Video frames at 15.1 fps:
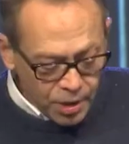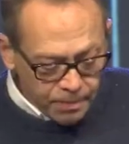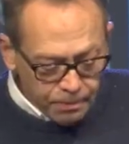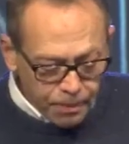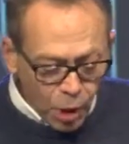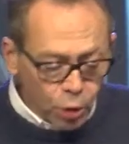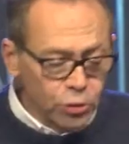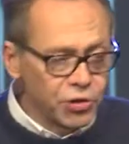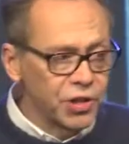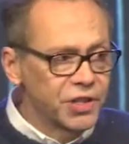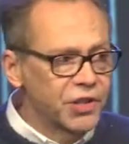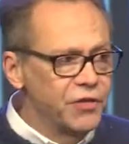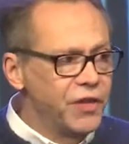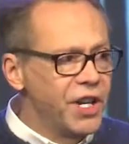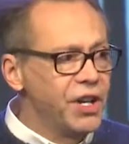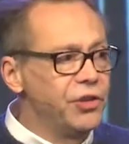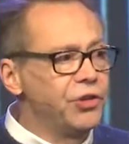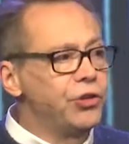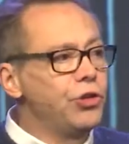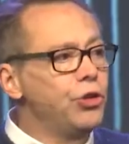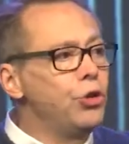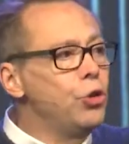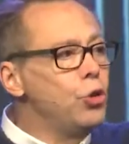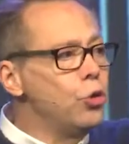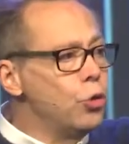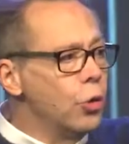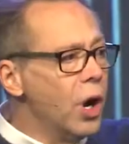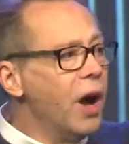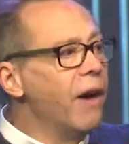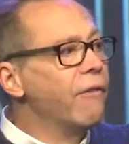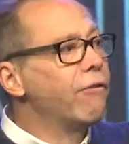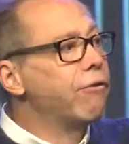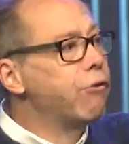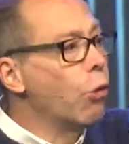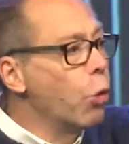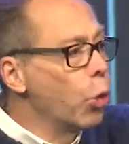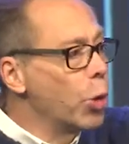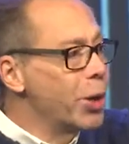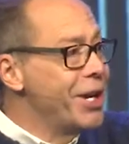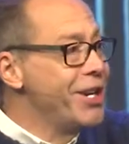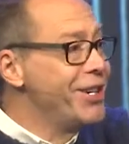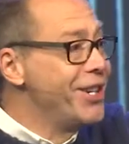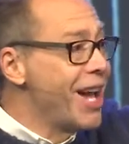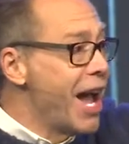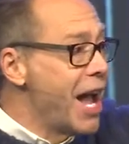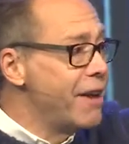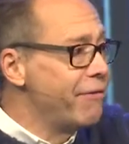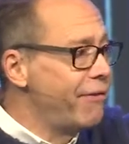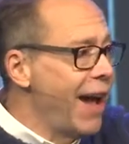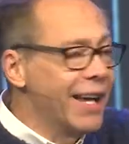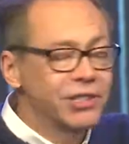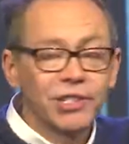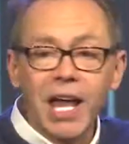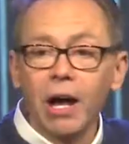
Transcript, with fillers: Moses did two forty-day fasts.